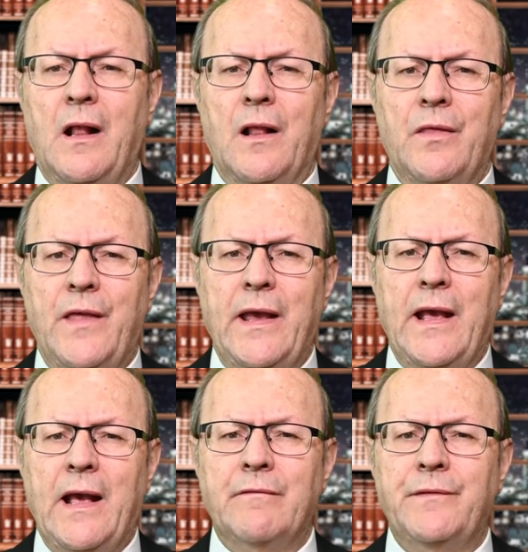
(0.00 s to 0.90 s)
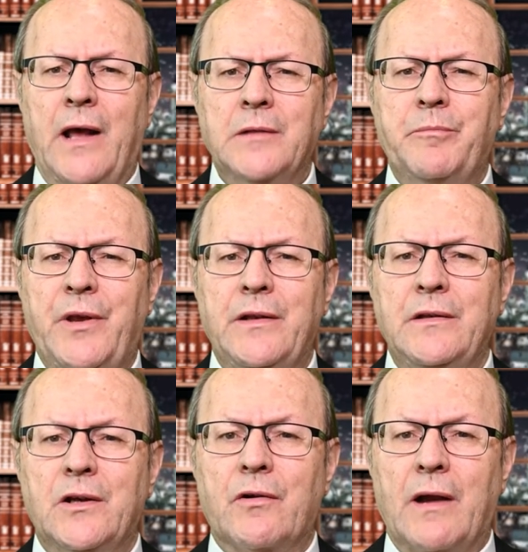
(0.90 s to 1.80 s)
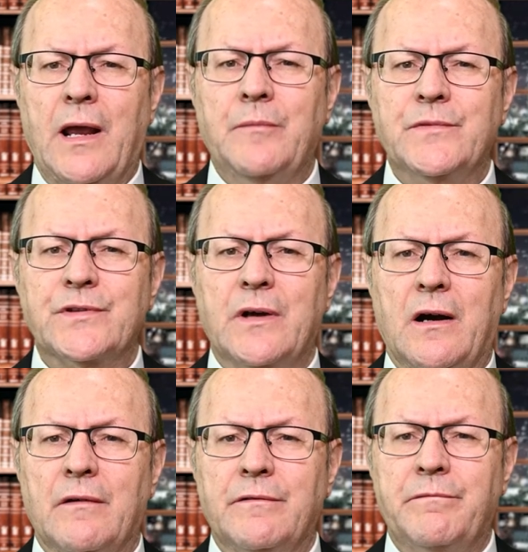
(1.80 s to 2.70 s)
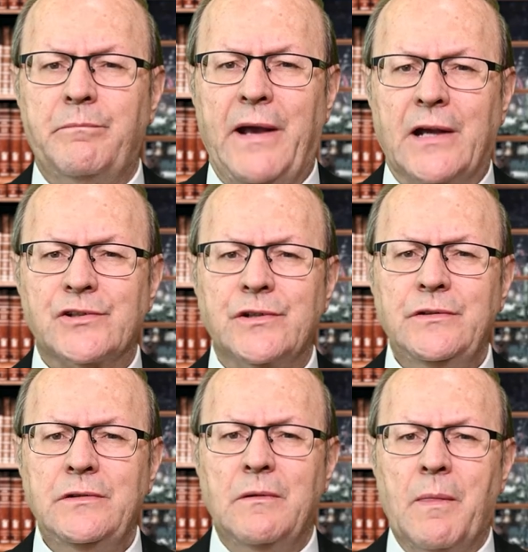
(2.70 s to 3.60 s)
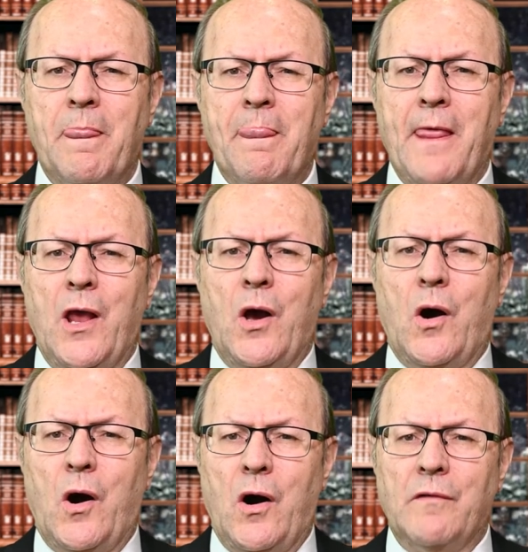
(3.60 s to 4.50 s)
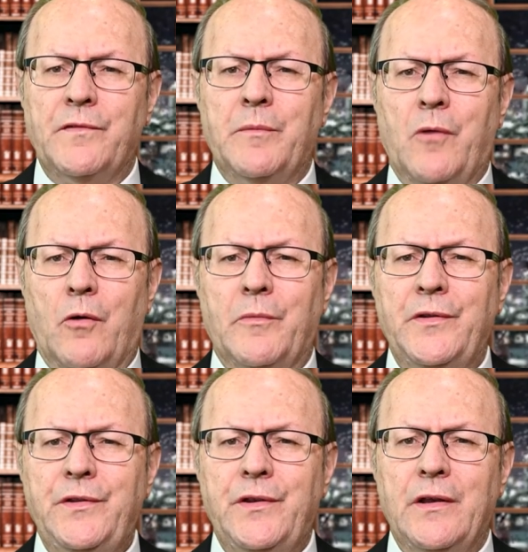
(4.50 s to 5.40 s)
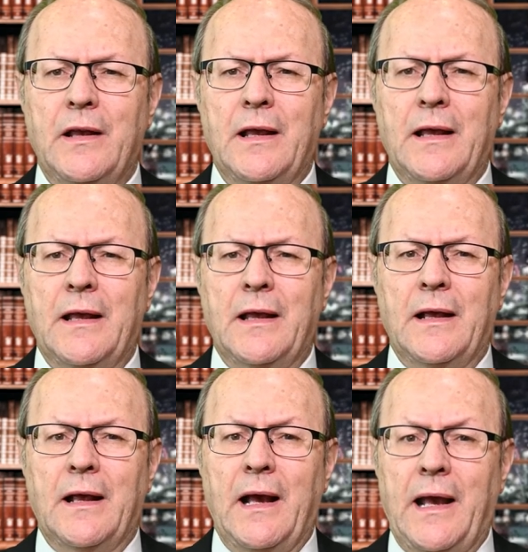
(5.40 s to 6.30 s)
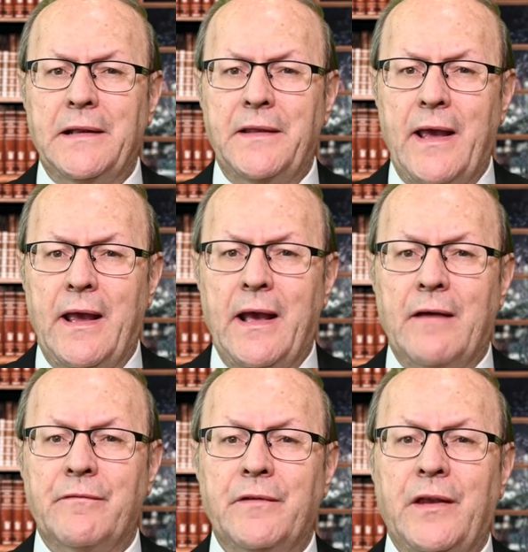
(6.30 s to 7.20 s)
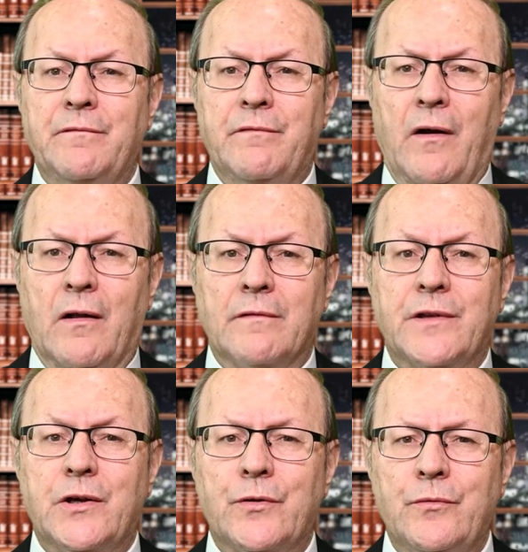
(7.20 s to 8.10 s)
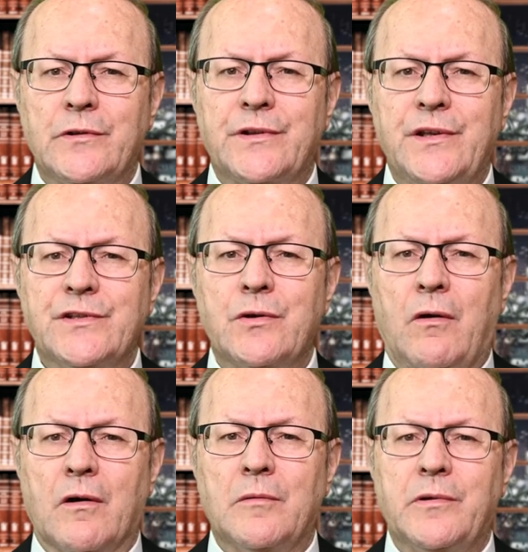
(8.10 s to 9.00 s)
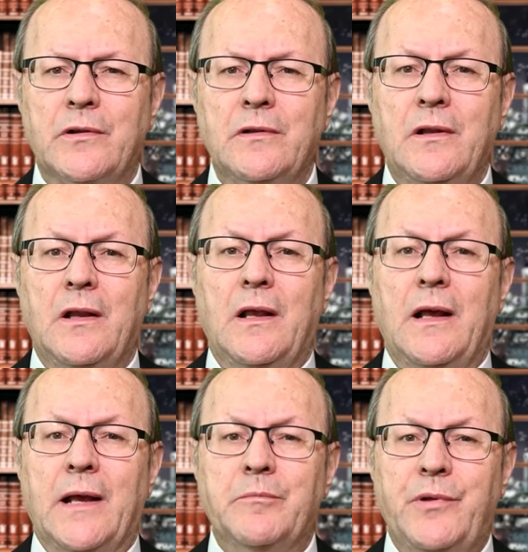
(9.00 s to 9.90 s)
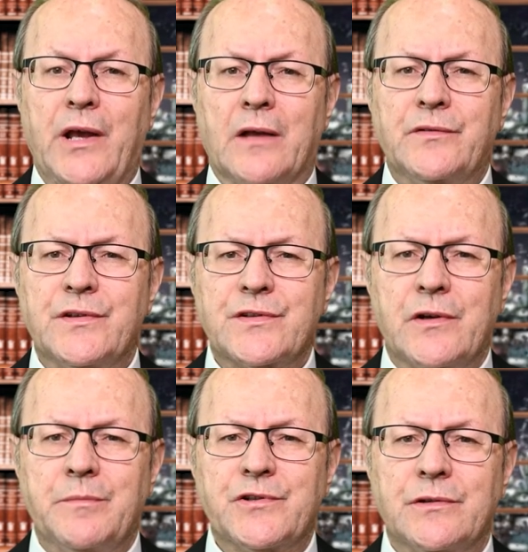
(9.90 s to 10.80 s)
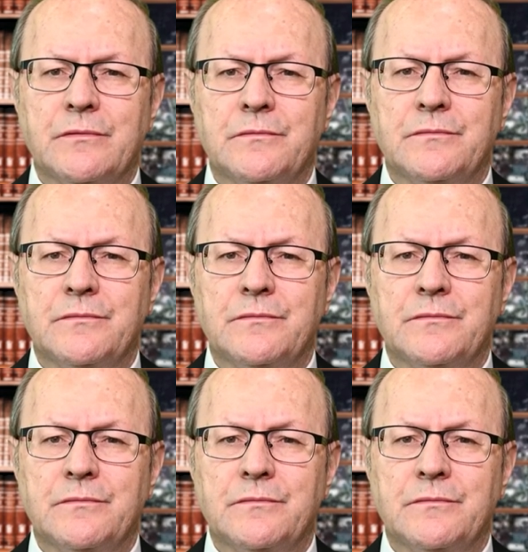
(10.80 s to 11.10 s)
They have not been crimes of passion, of the moment, and they have involved cruelties horrible and beyond description."